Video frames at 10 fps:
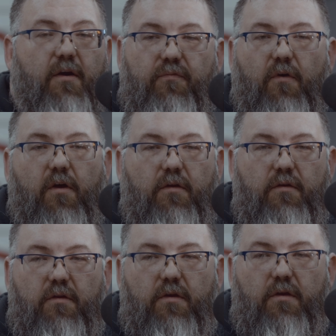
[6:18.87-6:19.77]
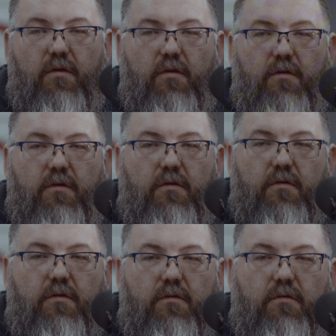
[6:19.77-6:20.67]
it. So it's just a
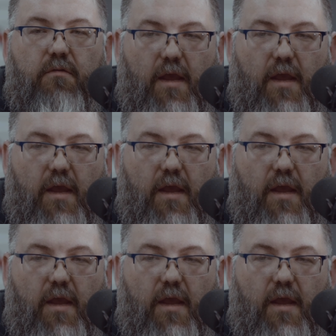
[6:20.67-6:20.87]
job. Like a